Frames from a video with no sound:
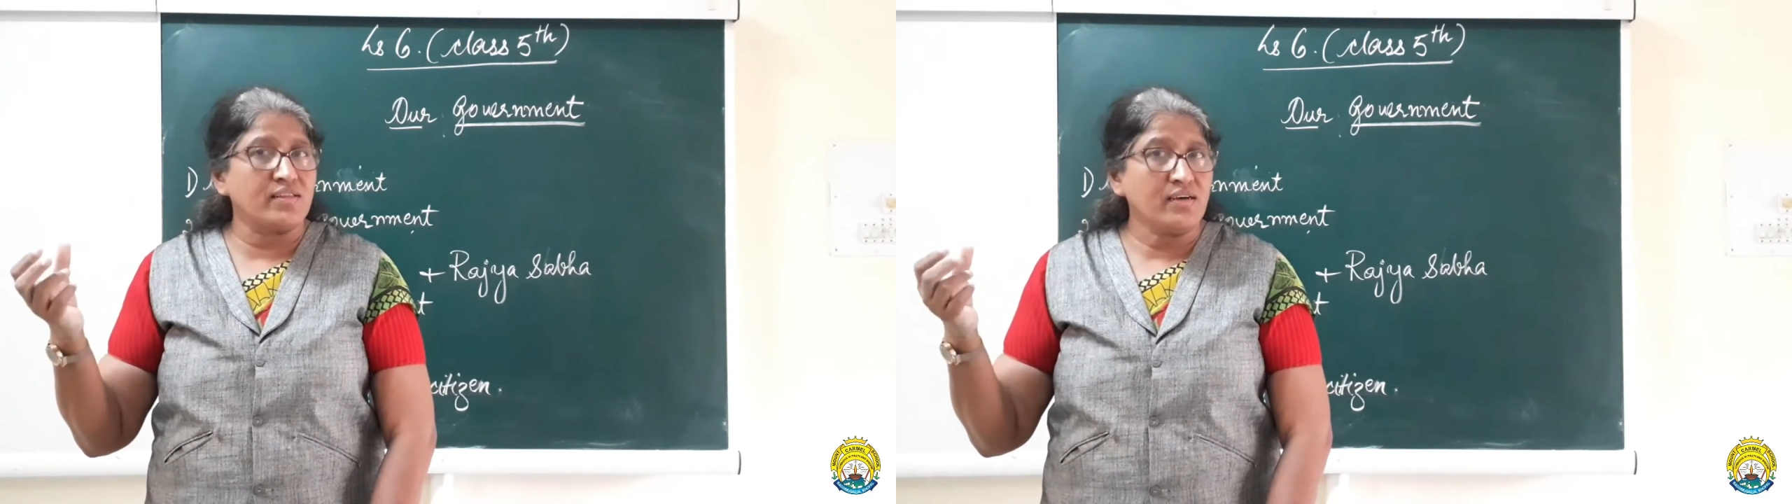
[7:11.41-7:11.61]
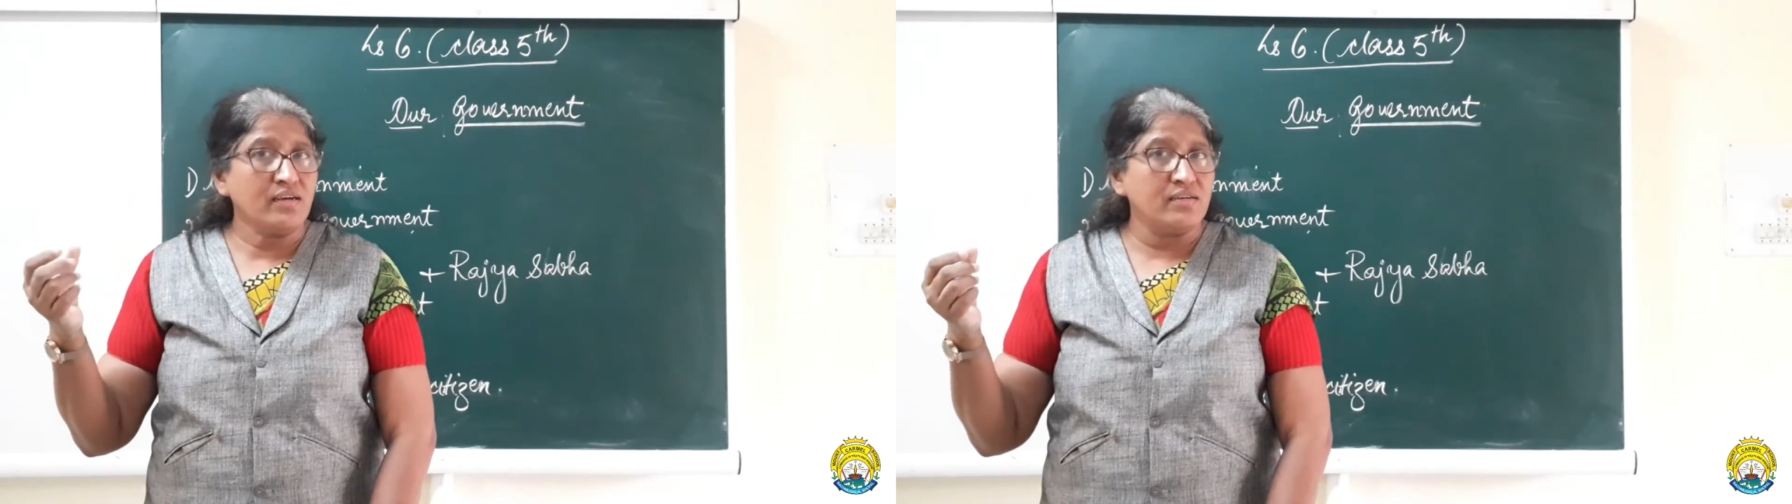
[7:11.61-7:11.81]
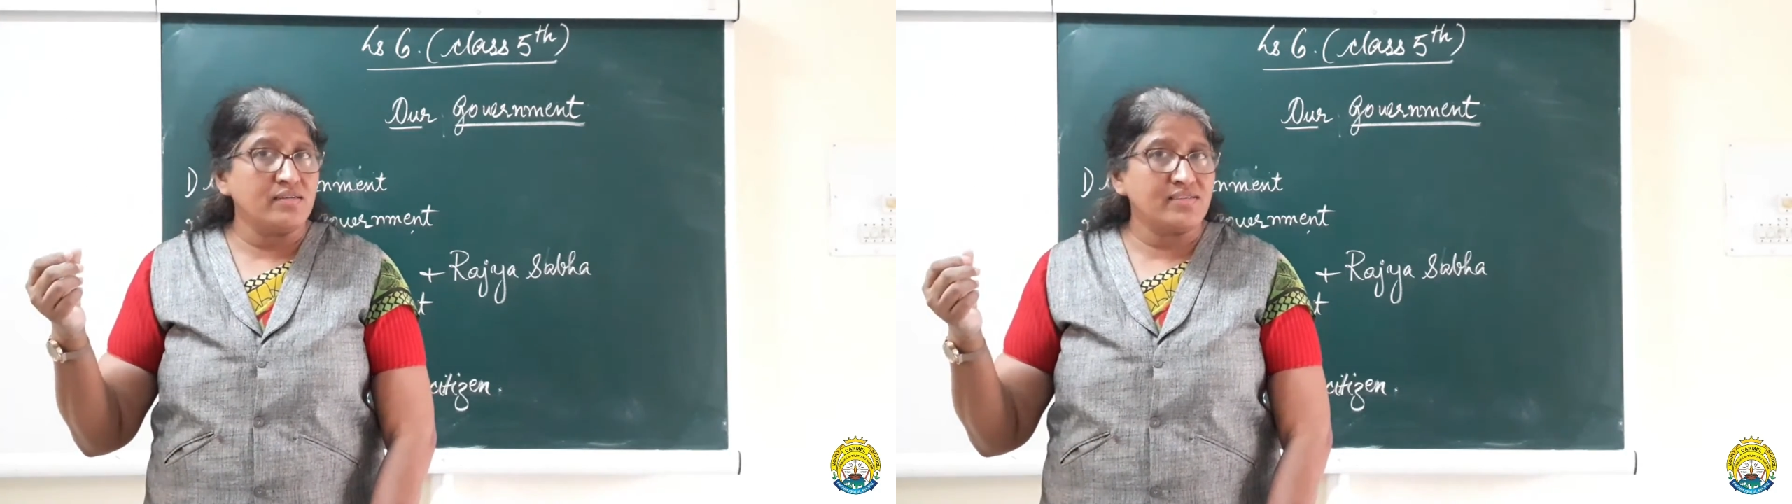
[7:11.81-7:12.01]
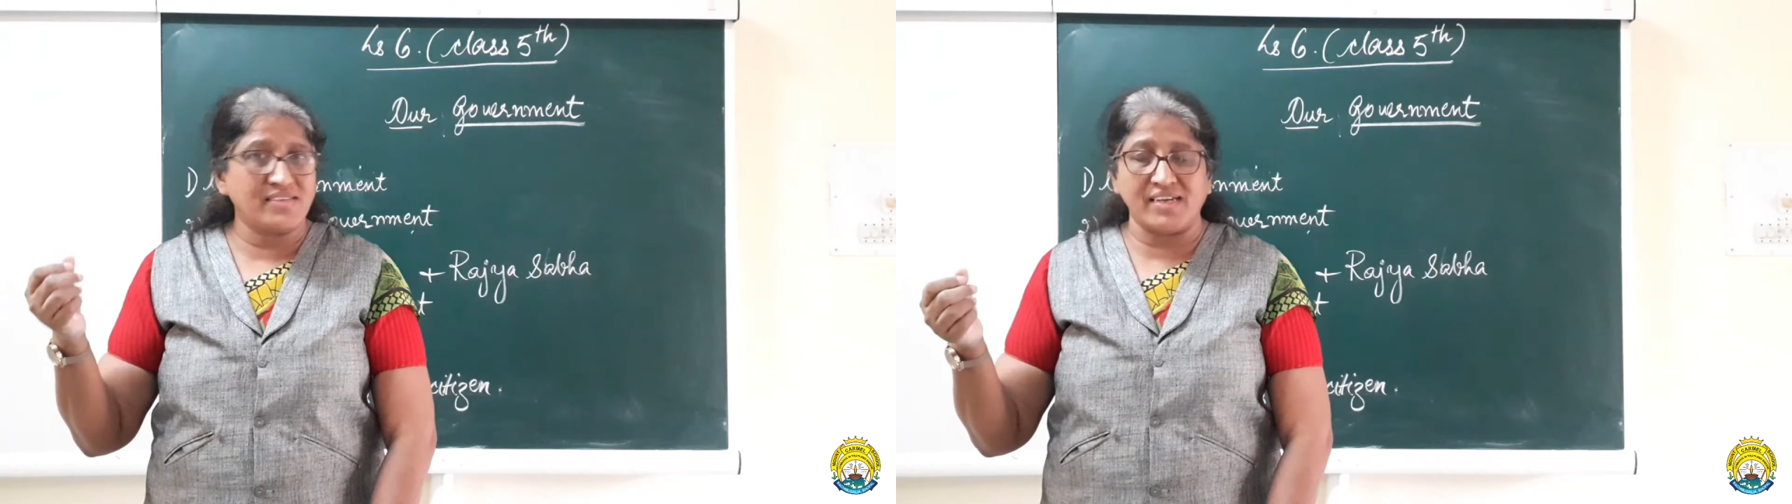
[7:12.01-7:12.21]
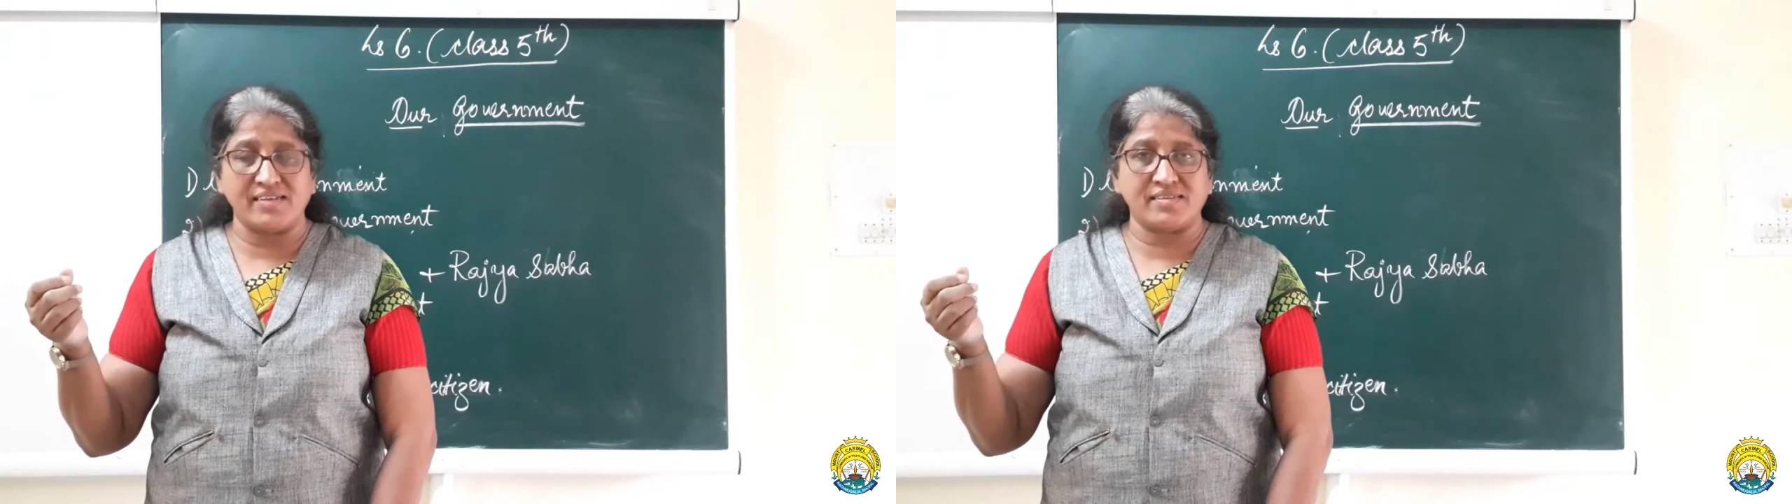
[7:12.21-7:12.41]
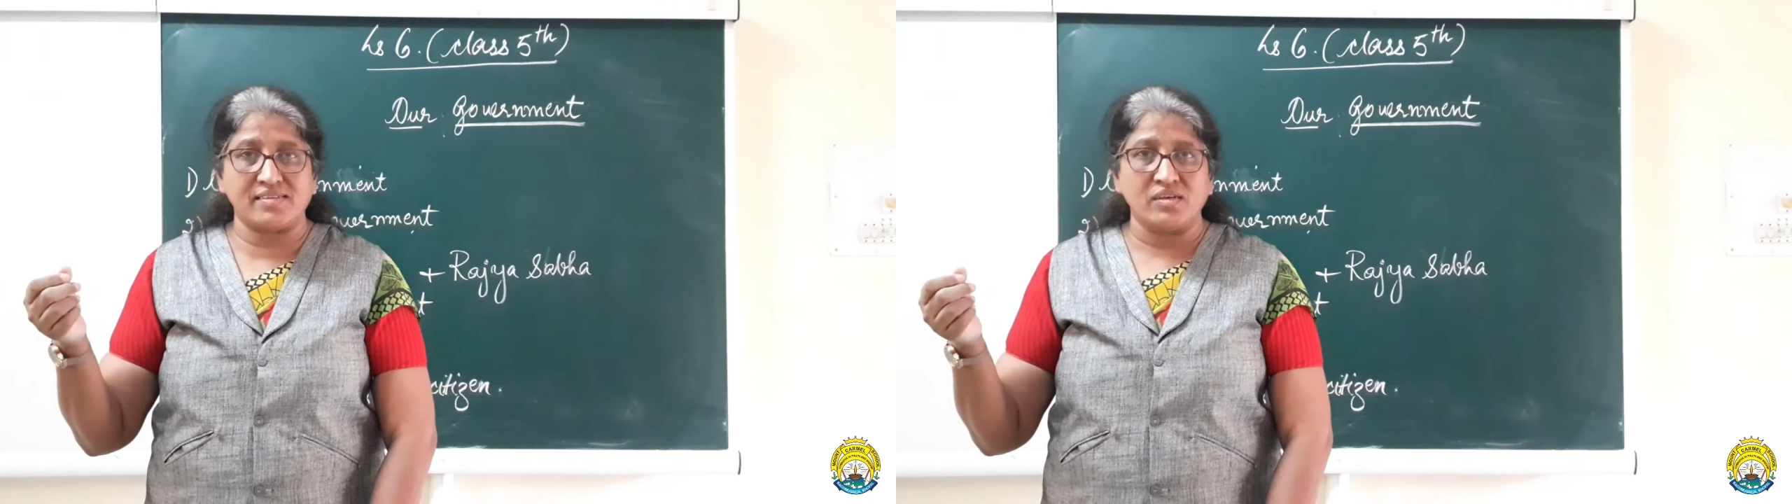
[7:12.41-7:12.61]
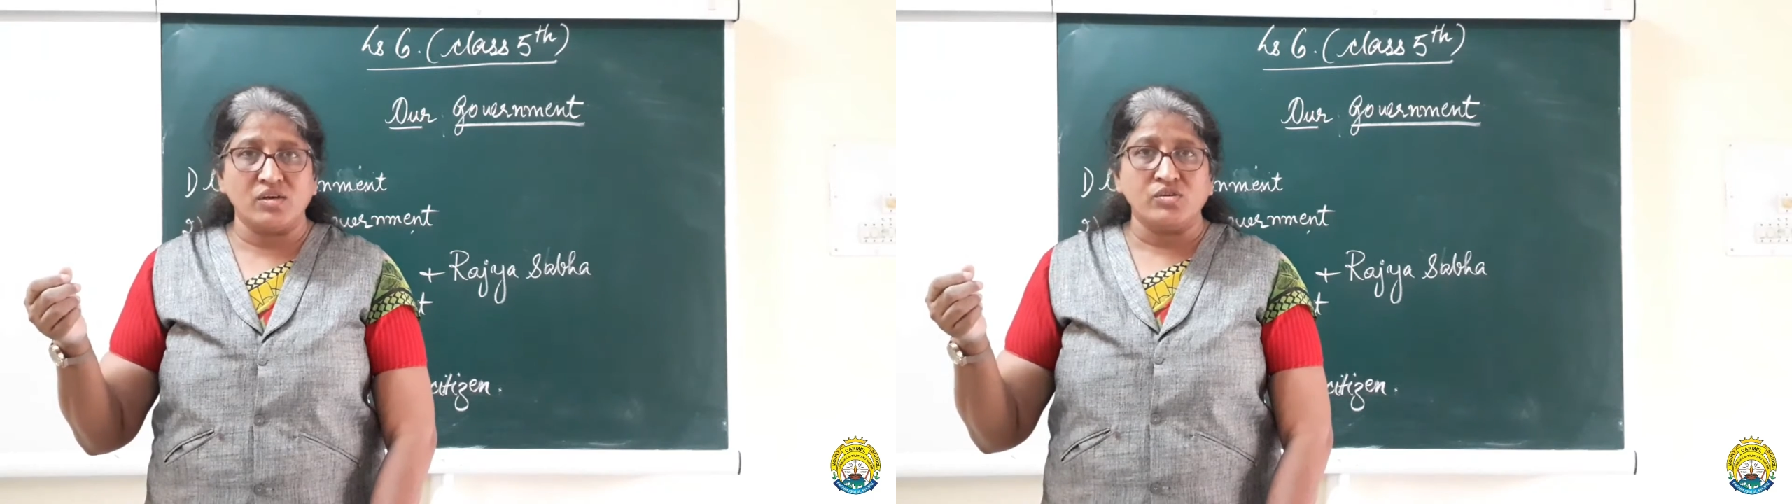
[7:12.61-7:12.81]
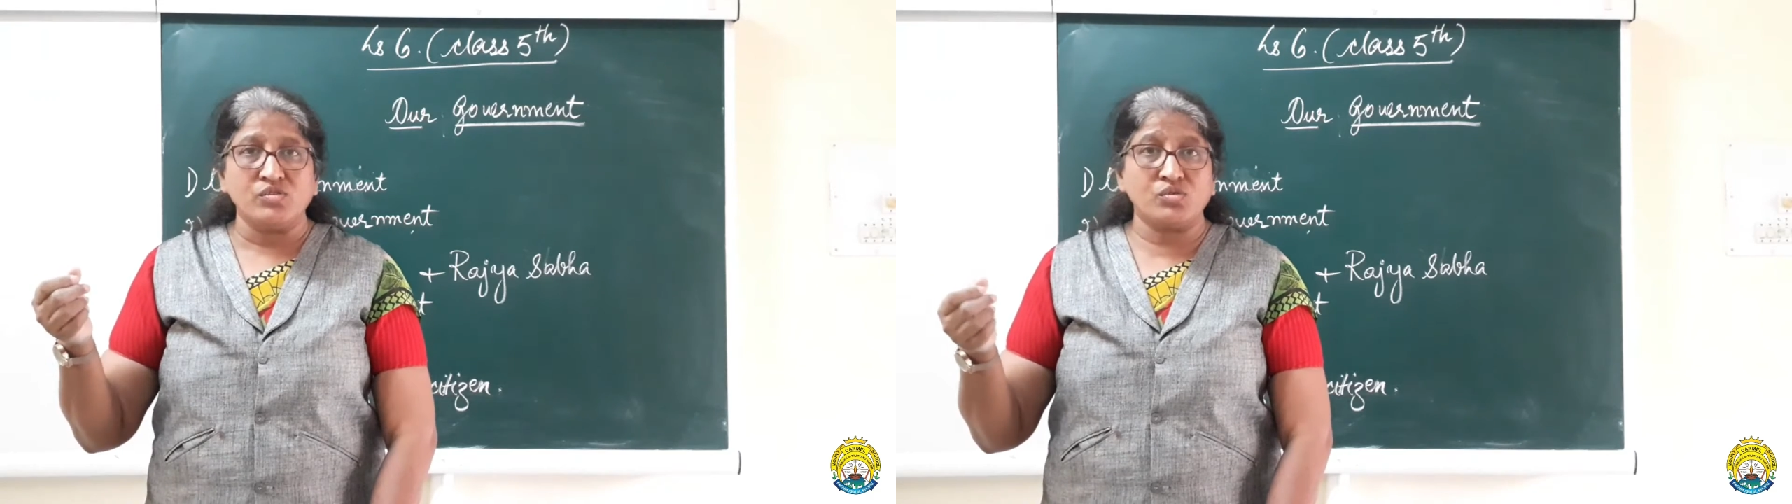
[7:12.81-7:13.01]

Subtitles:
the states.